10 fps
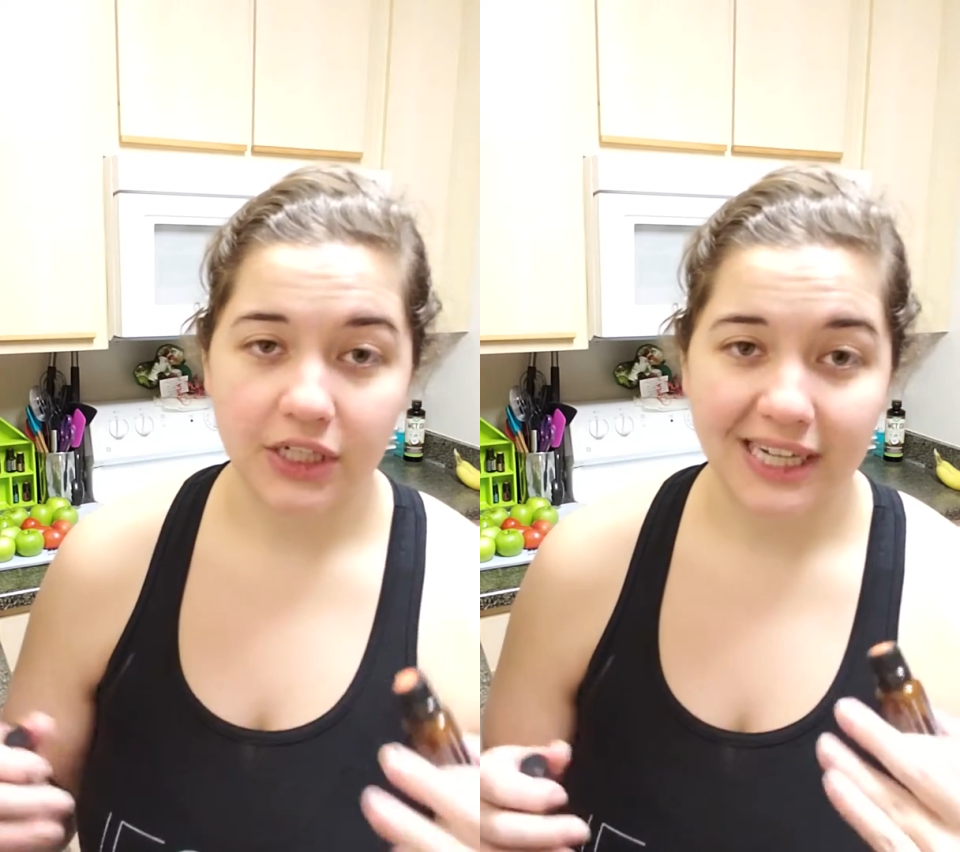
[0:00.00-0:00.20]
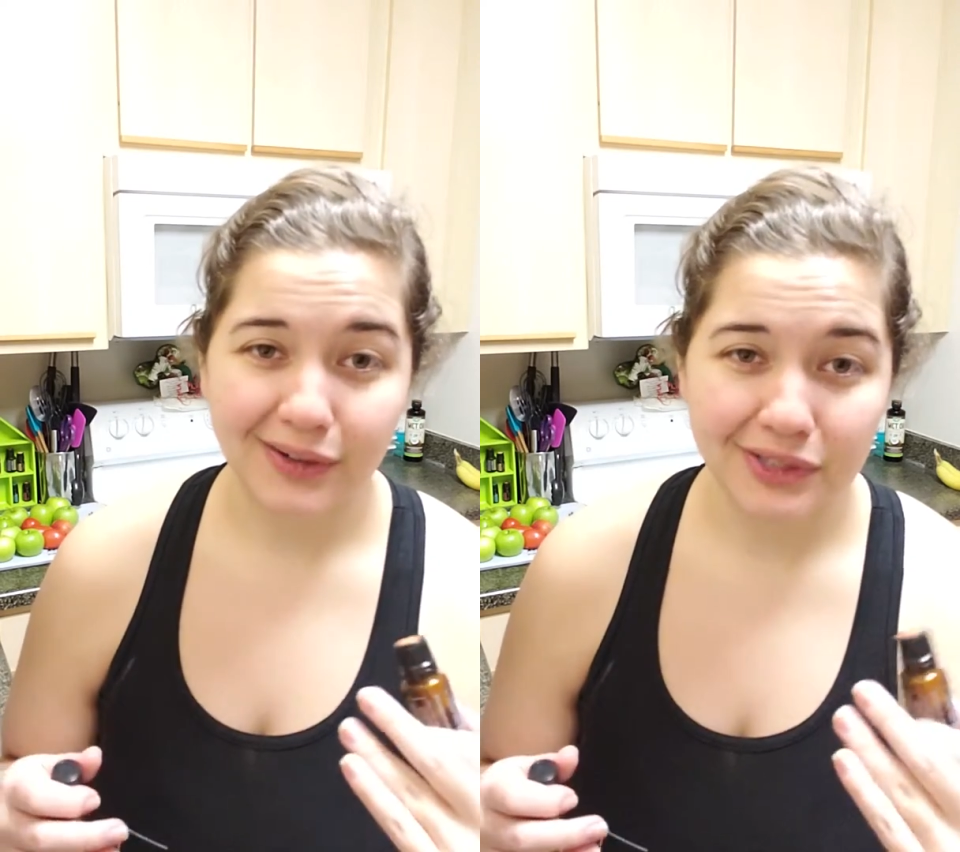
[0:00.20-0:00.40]

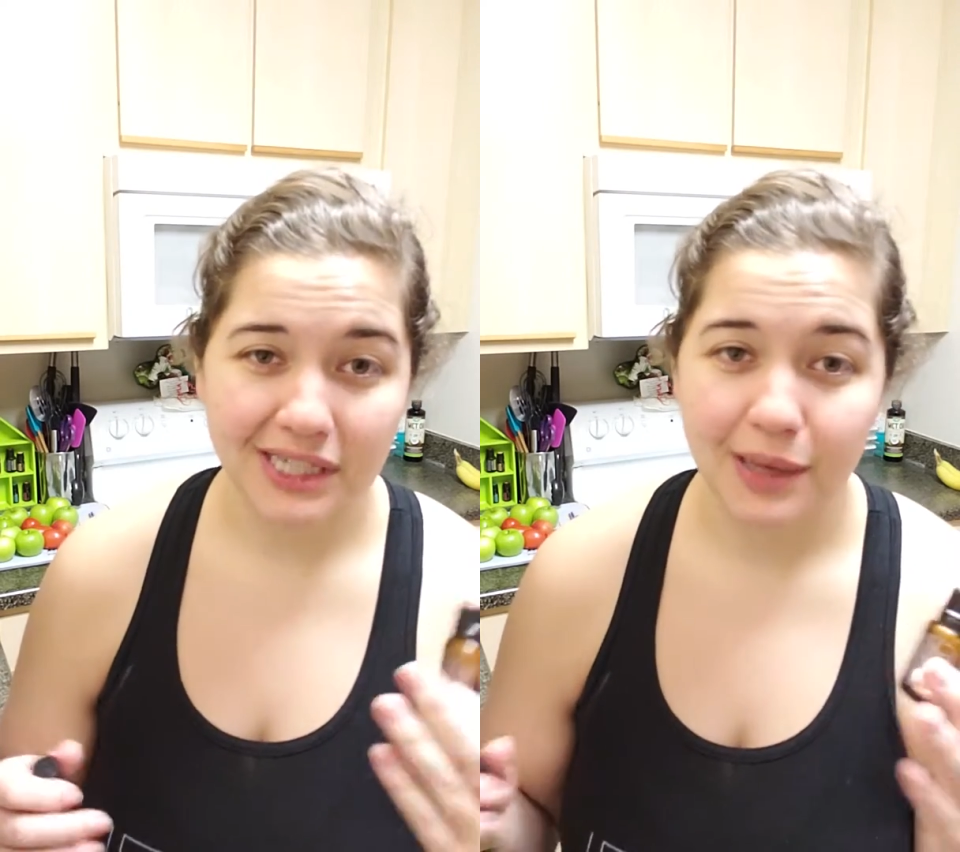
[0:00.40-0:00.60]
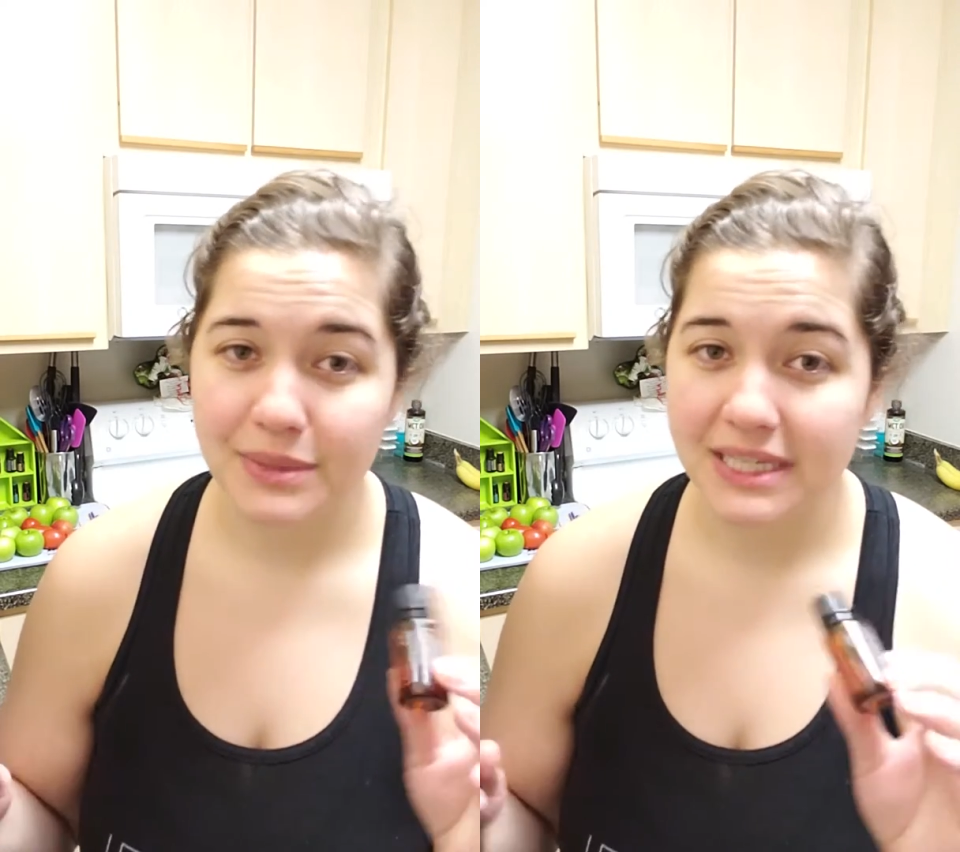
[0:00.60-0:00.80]

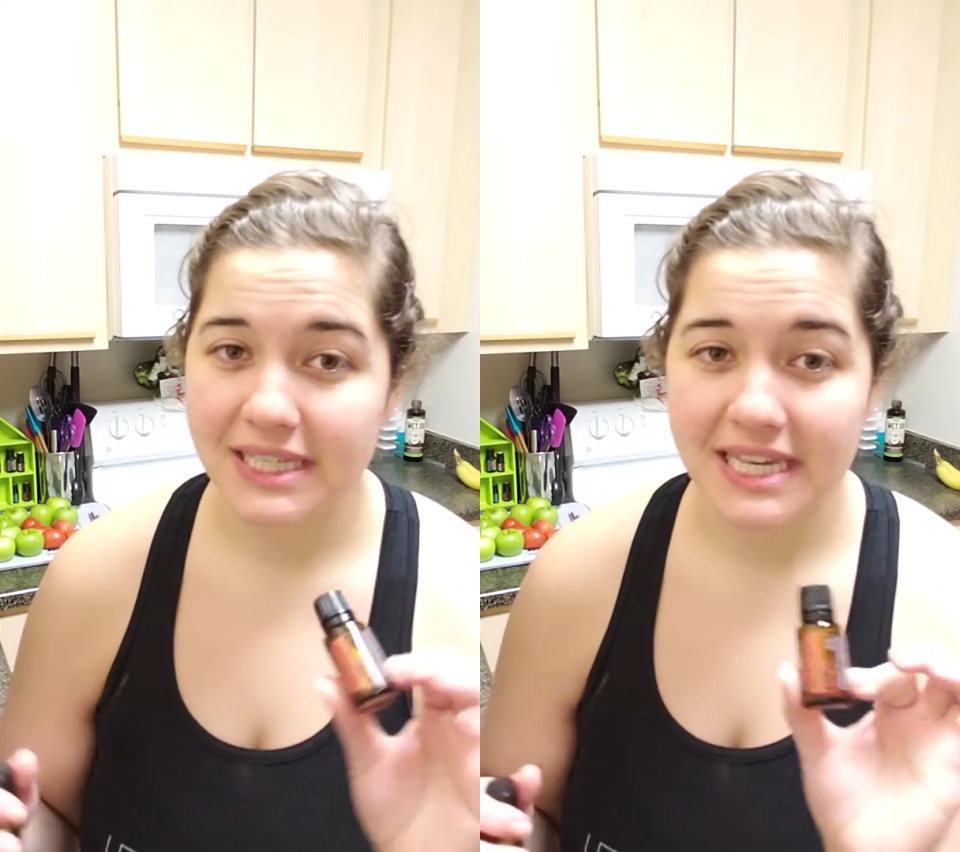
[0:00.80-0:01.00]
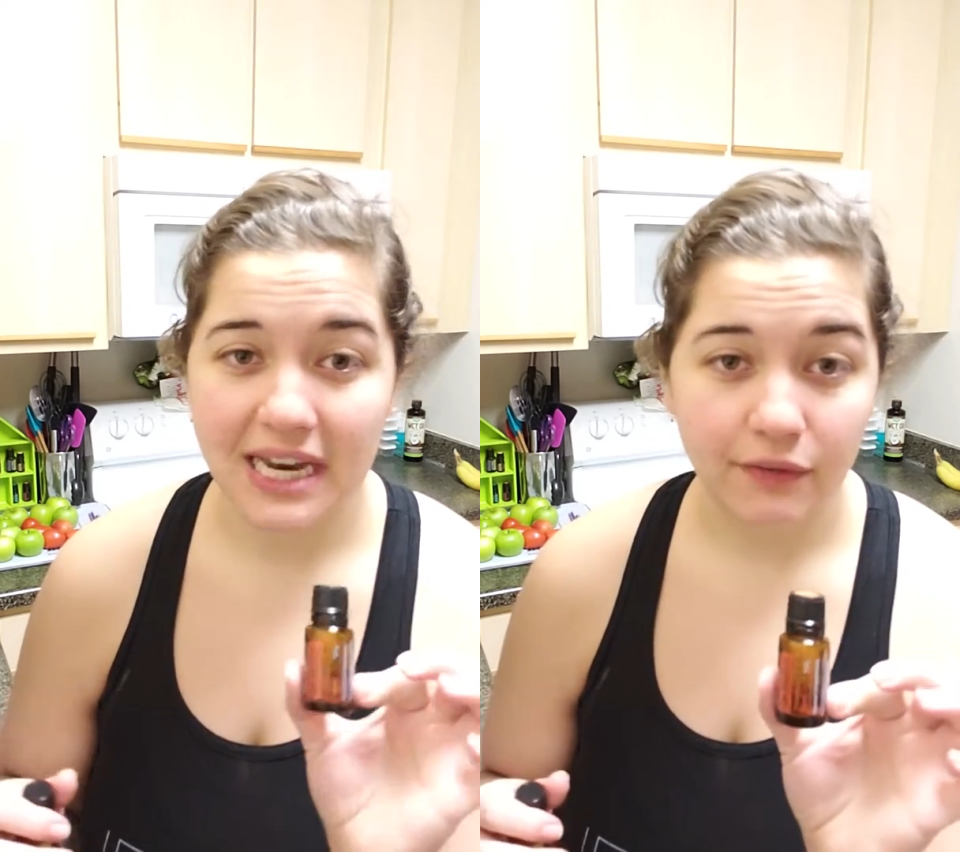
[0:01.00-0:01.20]
countertops is
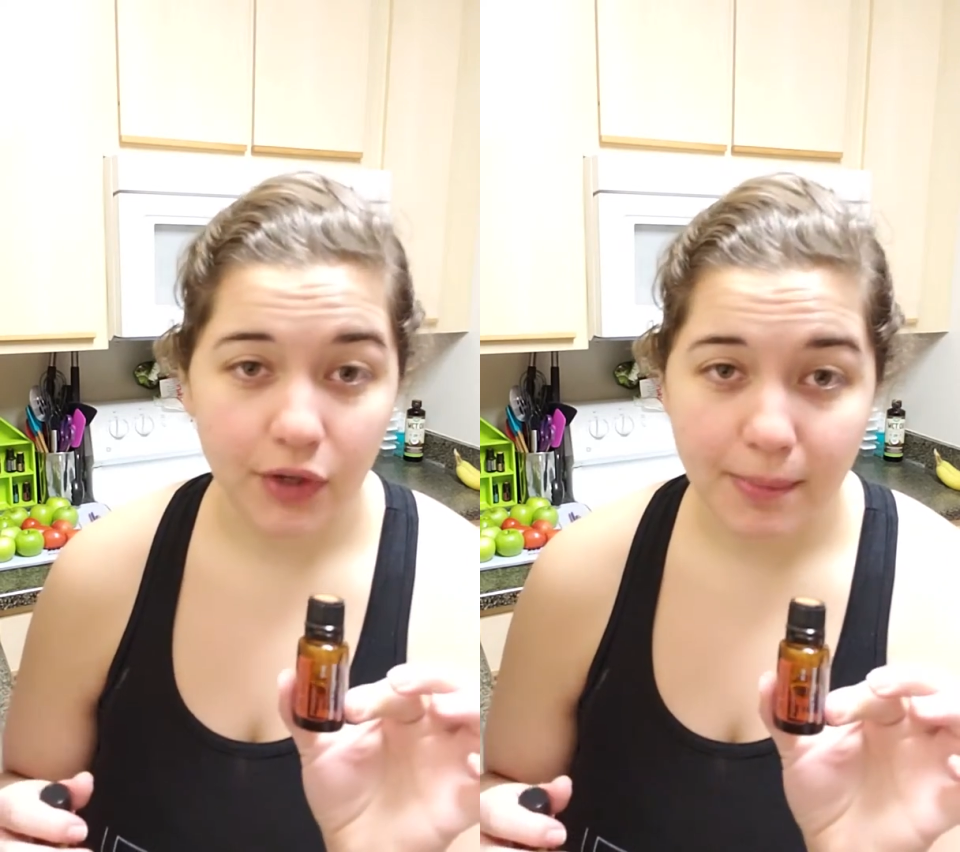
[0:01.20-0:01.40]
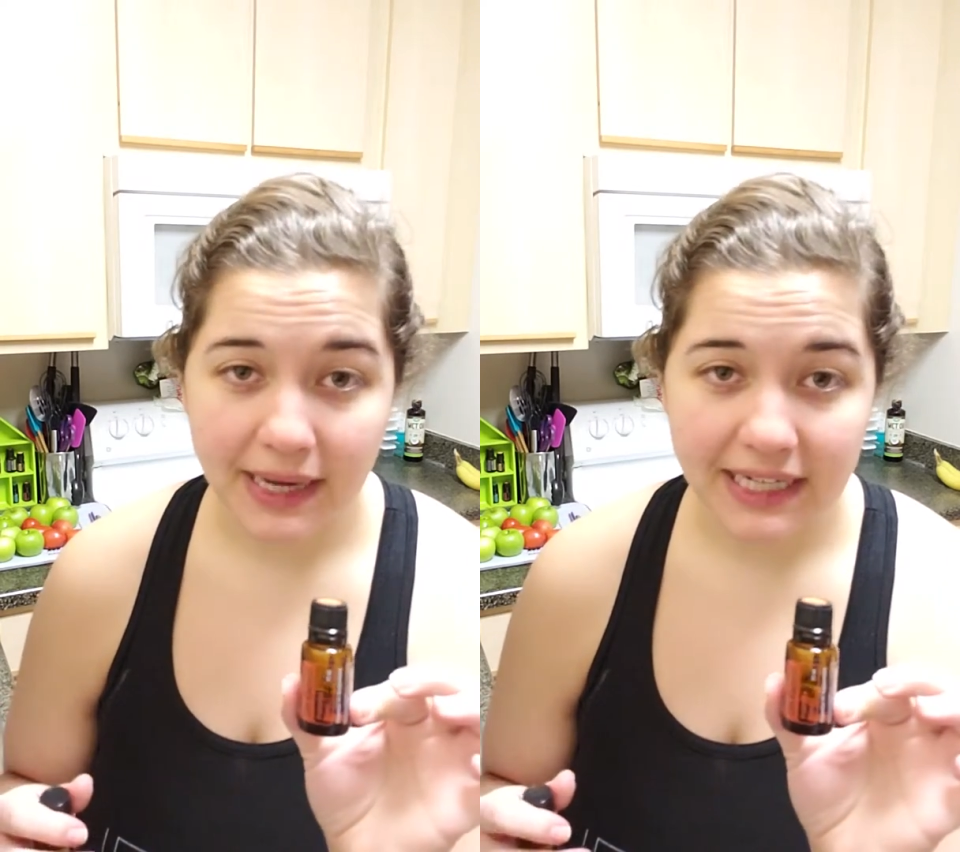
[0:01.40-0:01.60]
never
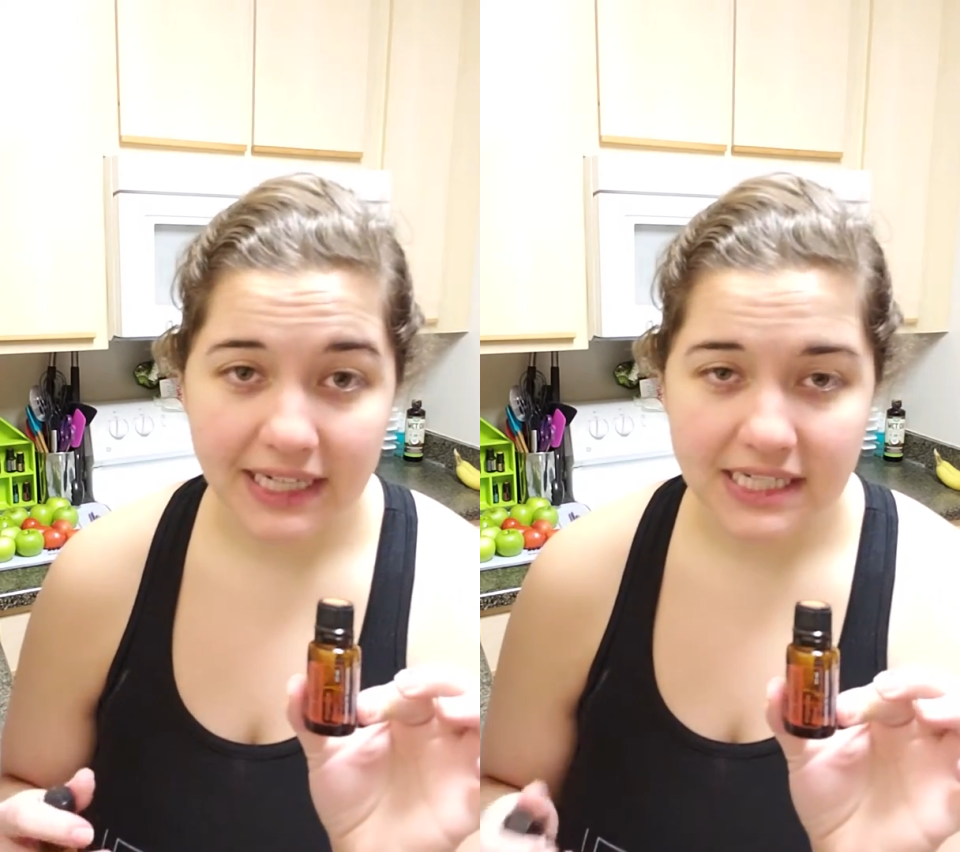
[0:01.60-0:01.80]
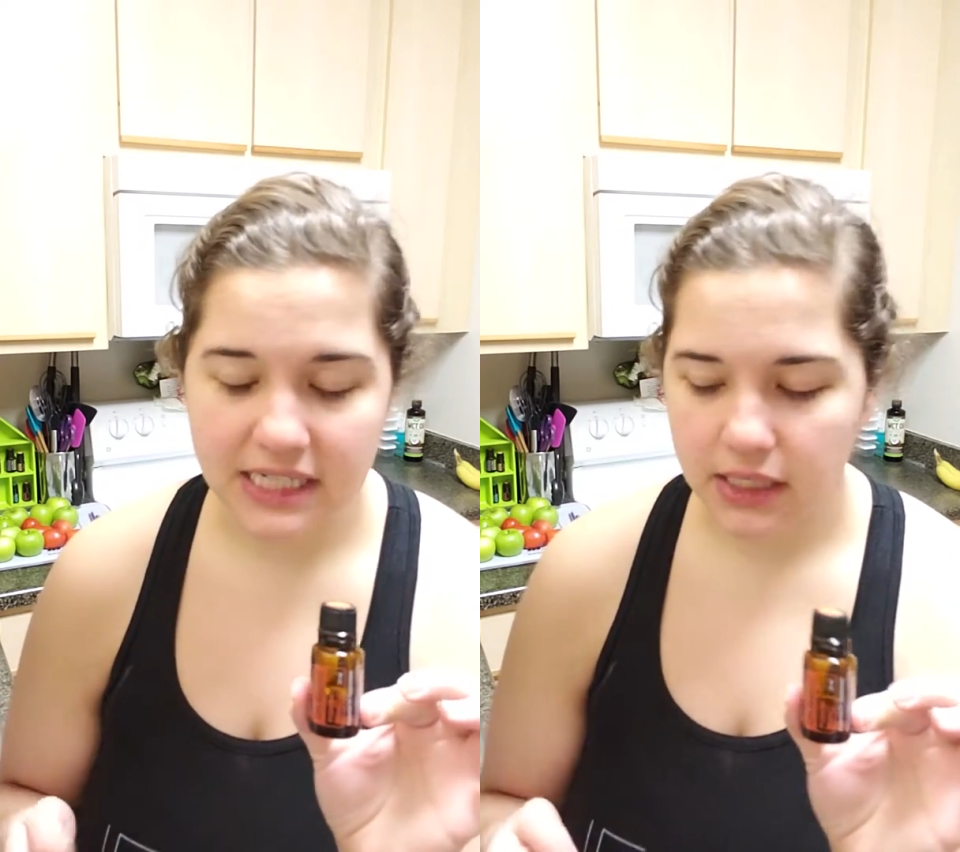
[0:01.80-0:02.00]
a bad
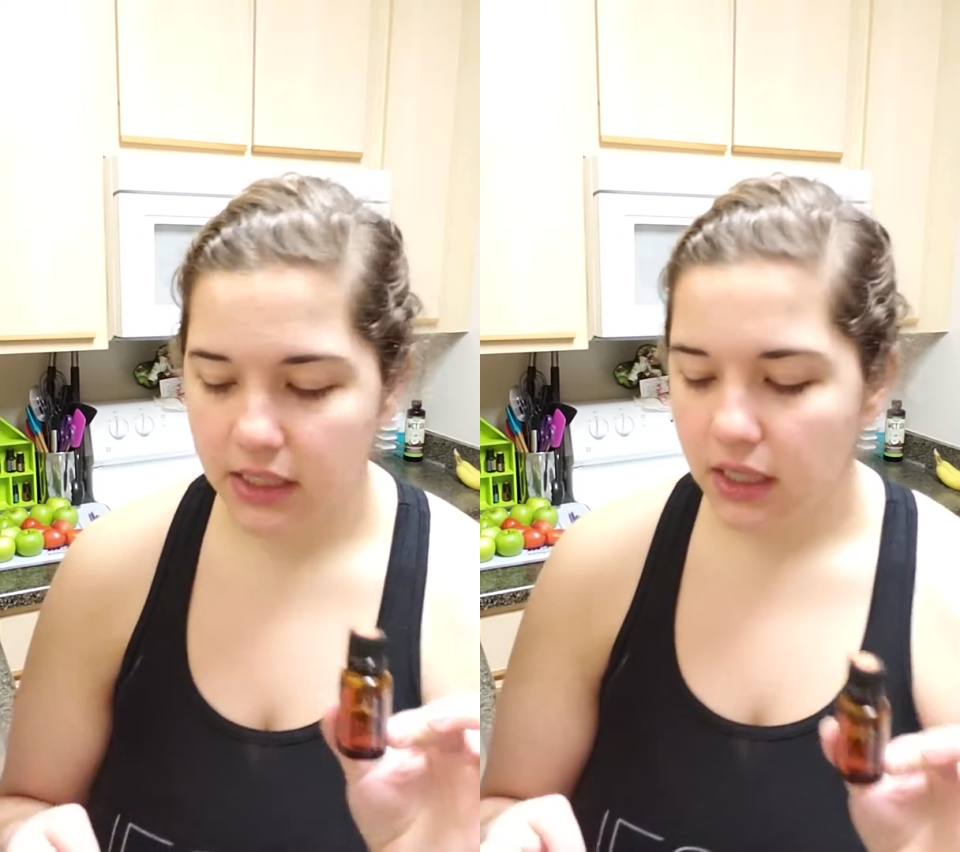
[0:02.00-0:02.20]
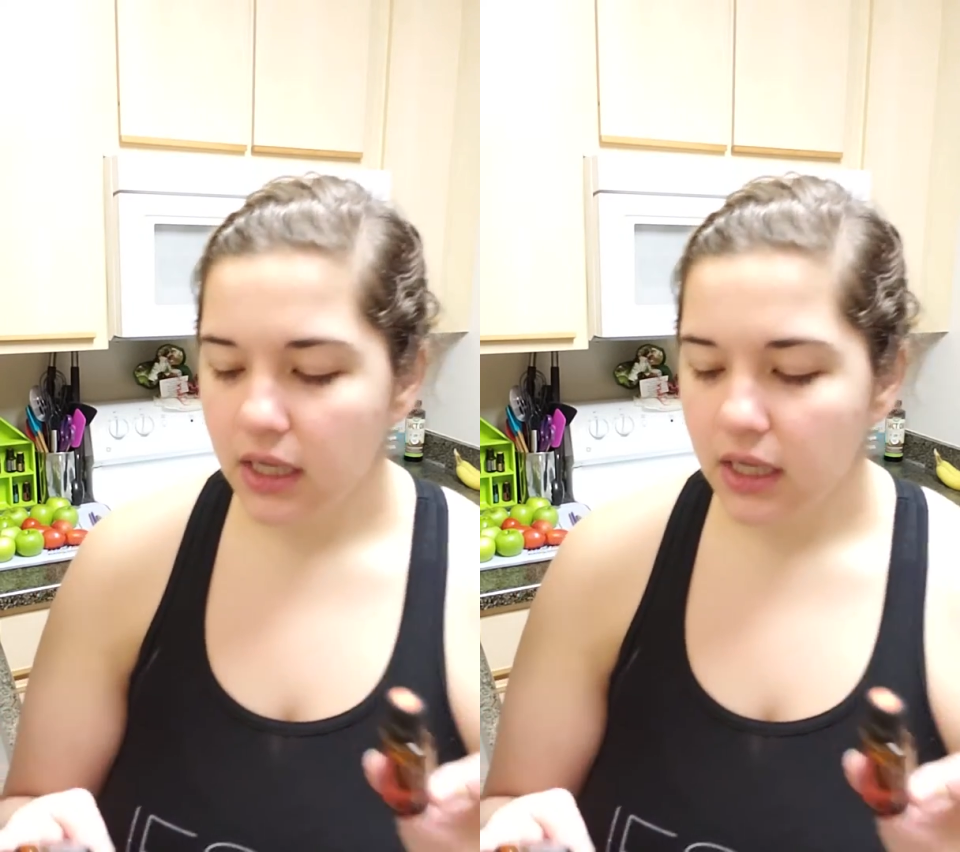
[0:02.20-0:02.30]
idea.